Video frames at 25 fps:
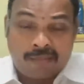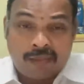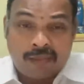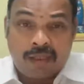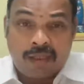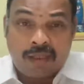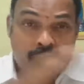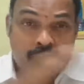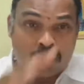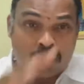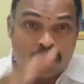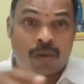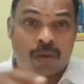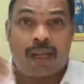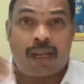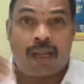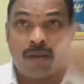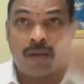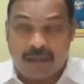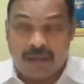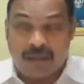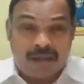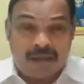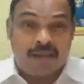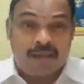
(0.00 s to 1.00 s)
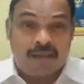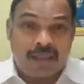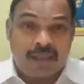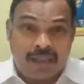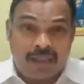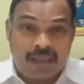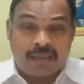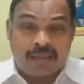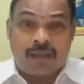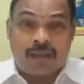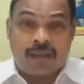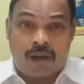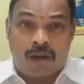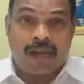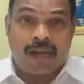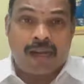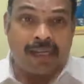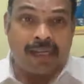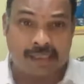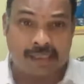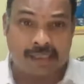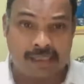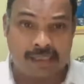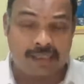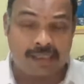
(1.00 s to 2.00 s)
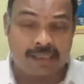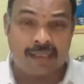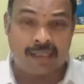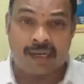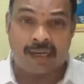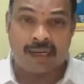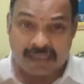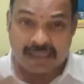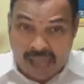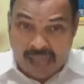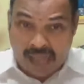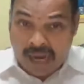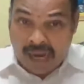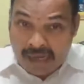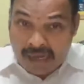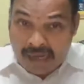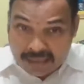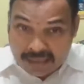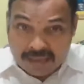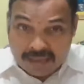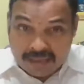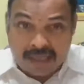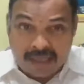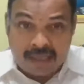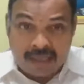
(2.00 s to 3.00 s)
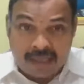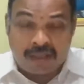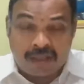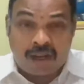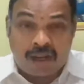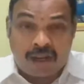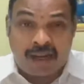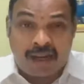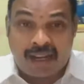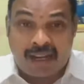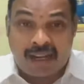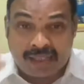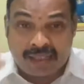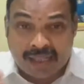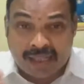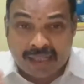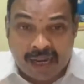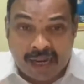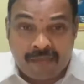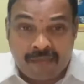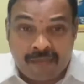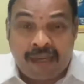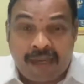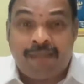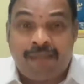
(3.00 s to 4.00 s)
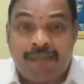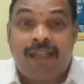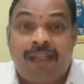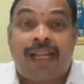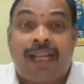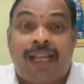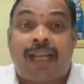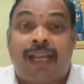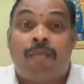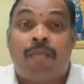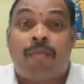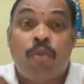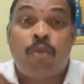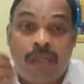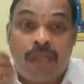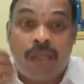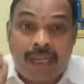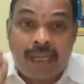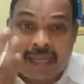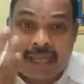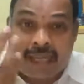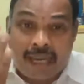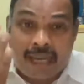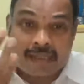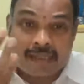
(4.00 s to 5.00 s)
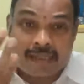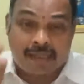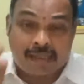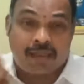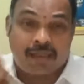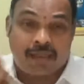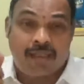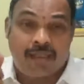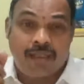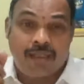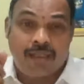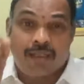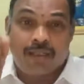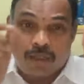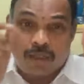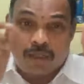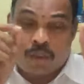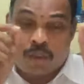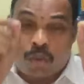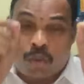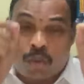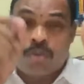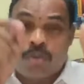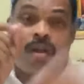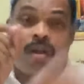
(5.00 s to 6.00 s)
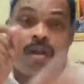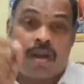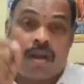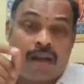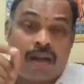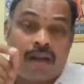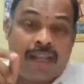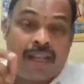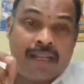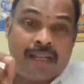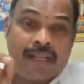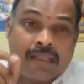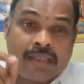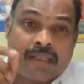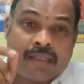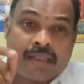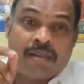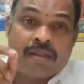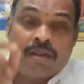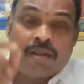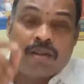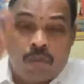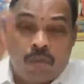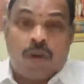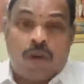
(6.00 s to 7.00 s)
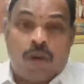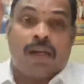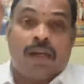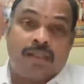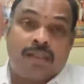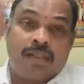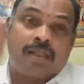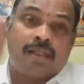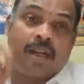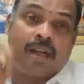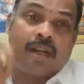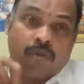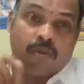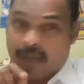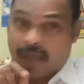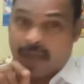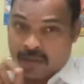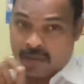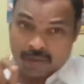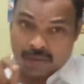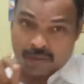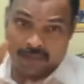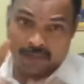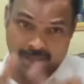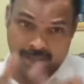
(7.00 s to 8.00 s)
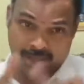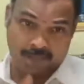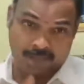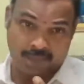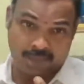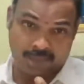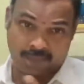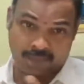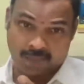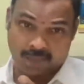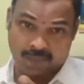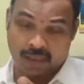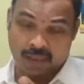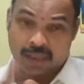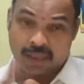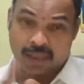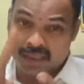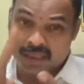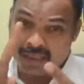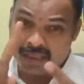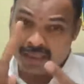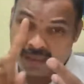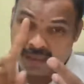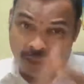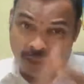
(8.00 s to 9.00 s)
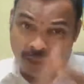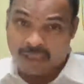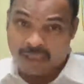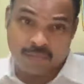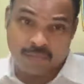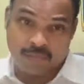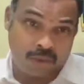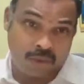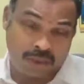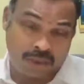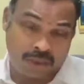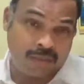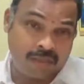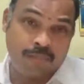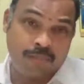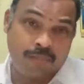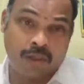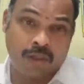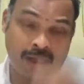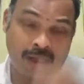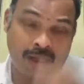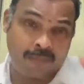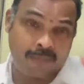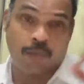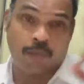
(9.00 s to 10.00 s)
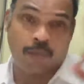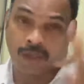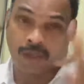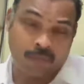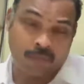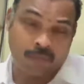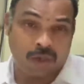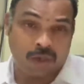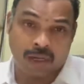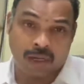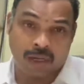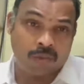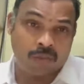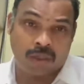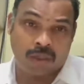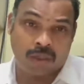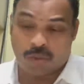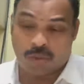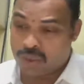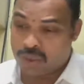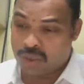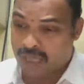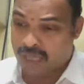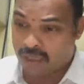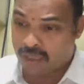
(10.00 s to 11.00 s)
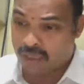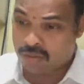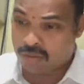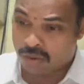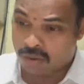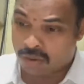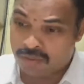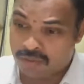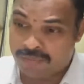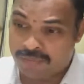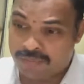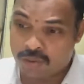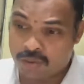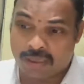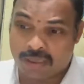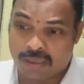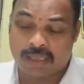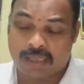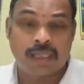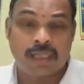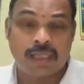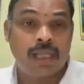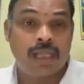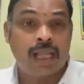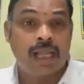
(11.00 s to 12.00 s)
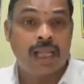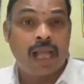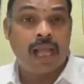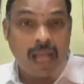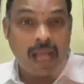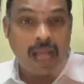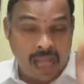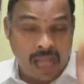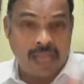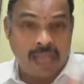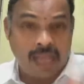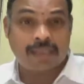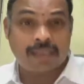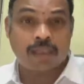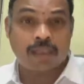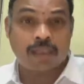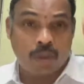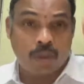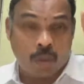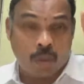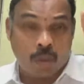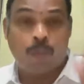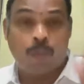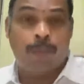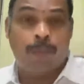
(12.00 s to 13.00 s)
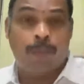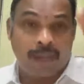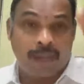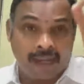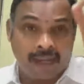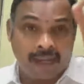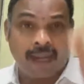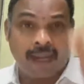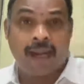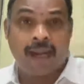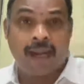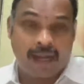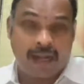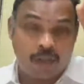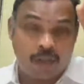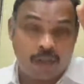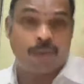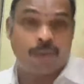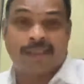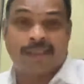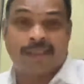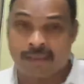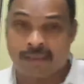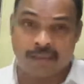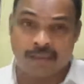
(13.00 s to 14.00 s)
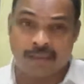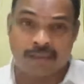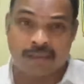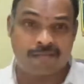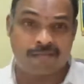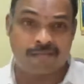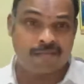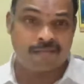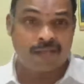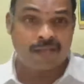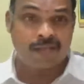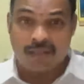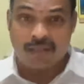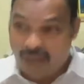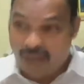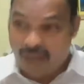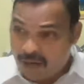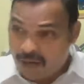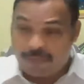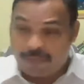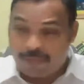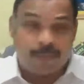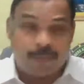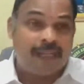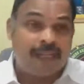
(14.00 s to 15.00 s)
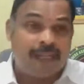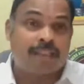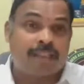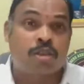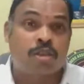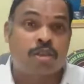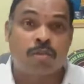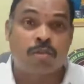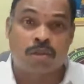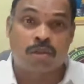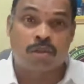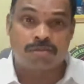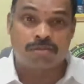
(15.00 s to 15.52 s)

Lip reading: Today, it is the audience. Let us understand the audience and we will communicate to the audience what is required to them. Third most important point, what I want to share to all of you is, ask open-ended questions, not from textbook.